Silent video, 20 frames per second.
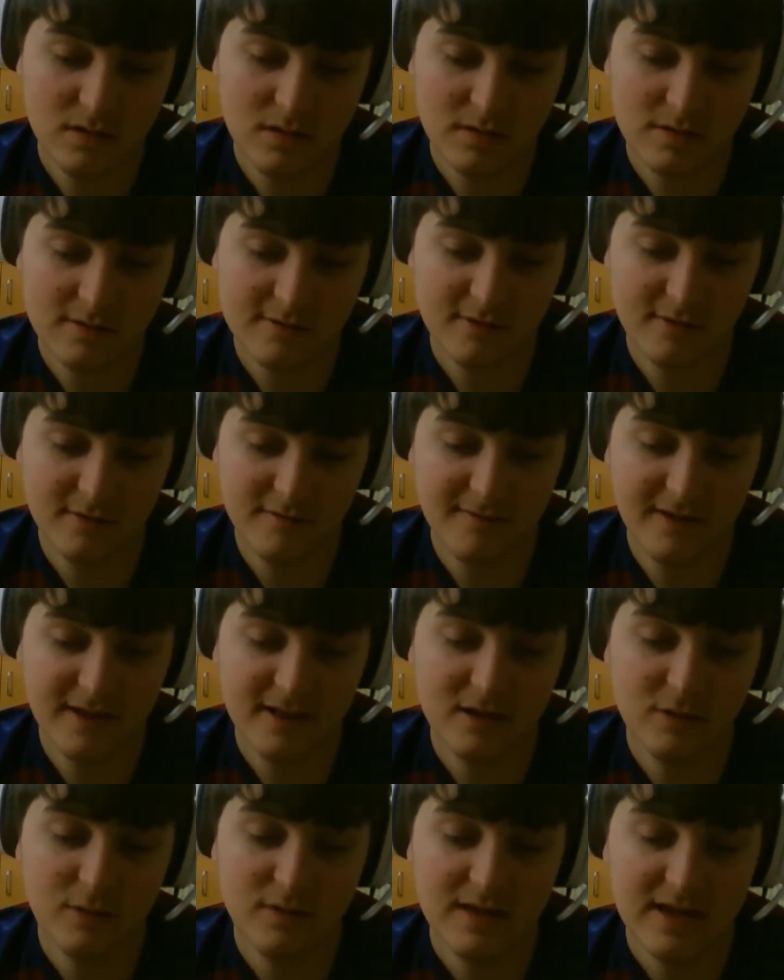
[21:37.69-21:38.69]
so the
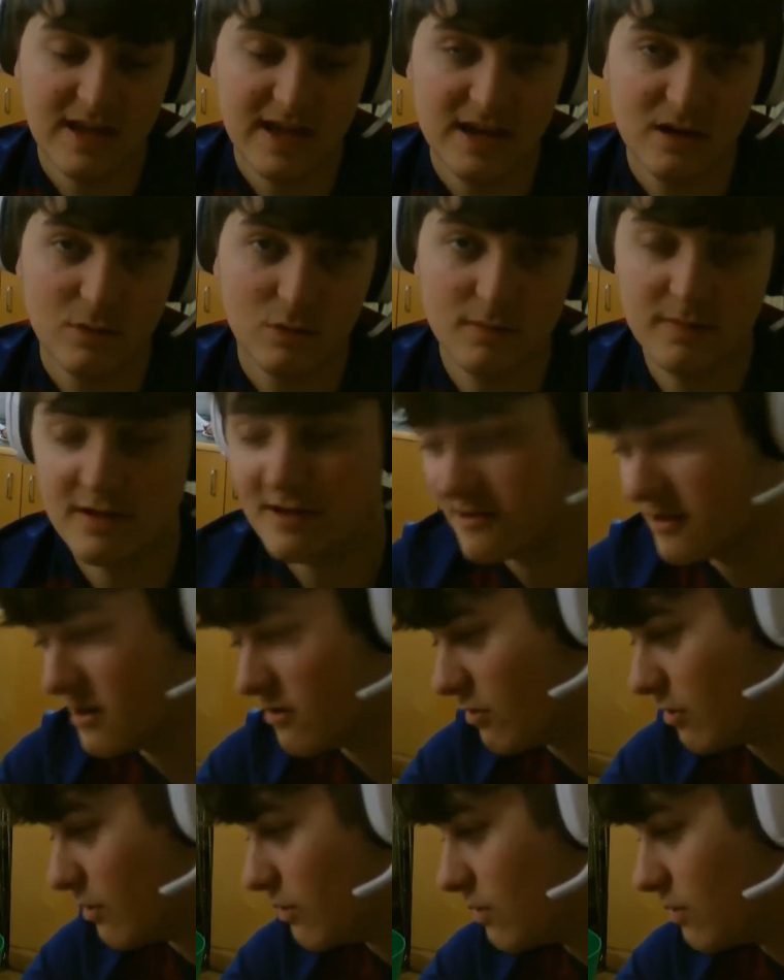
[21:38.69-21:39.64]
value at the end will be 0.